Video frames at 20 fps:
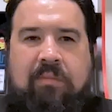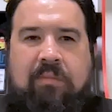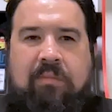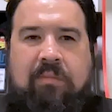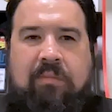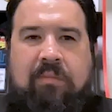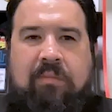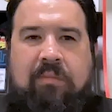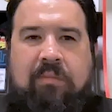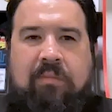
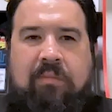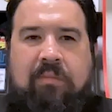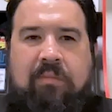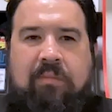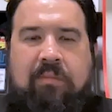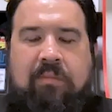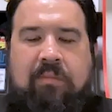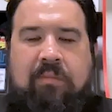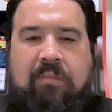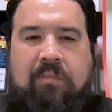
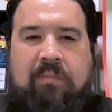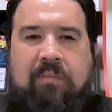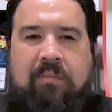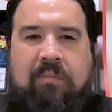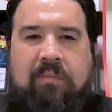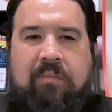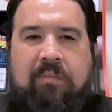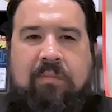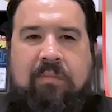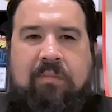
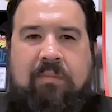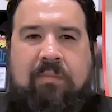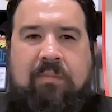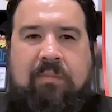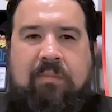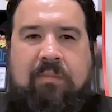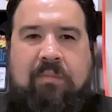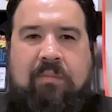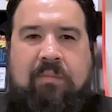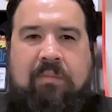
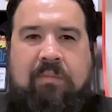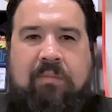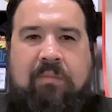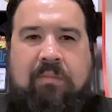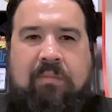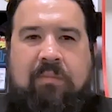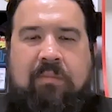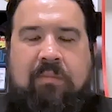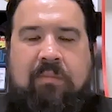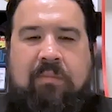
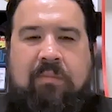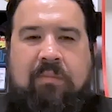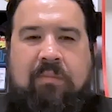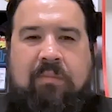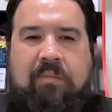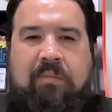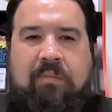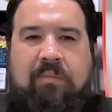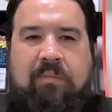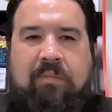
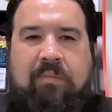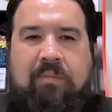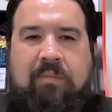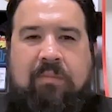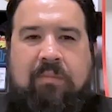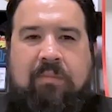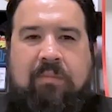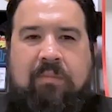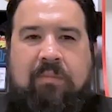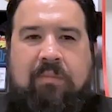
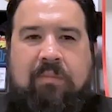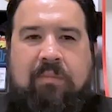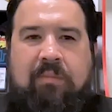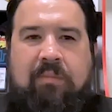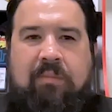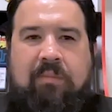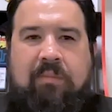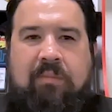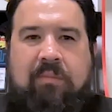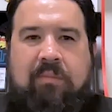
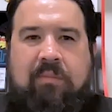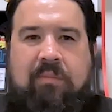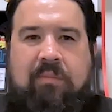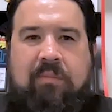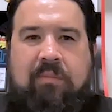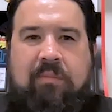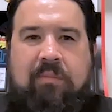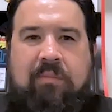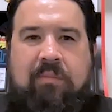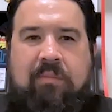
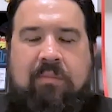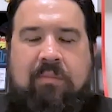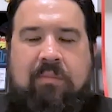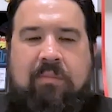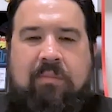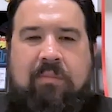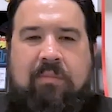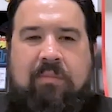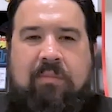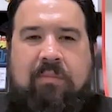
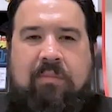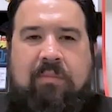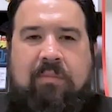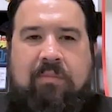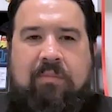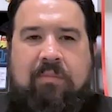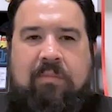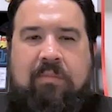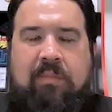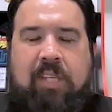
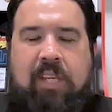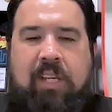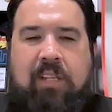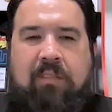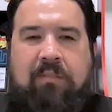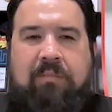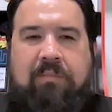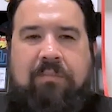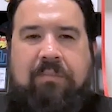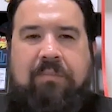
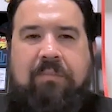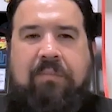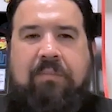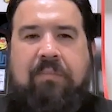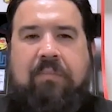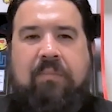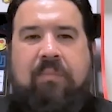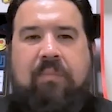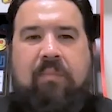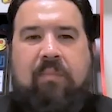
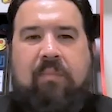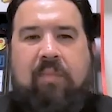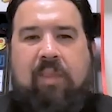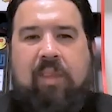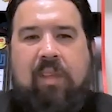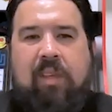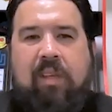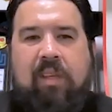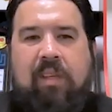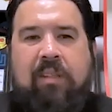
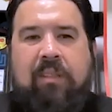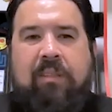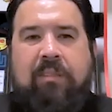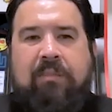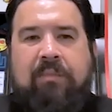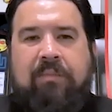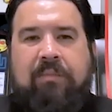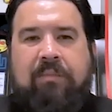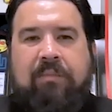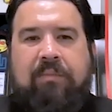
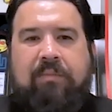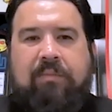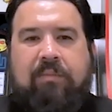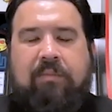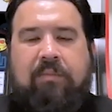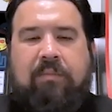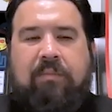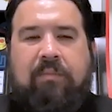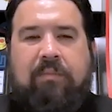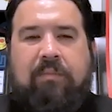(not speaking)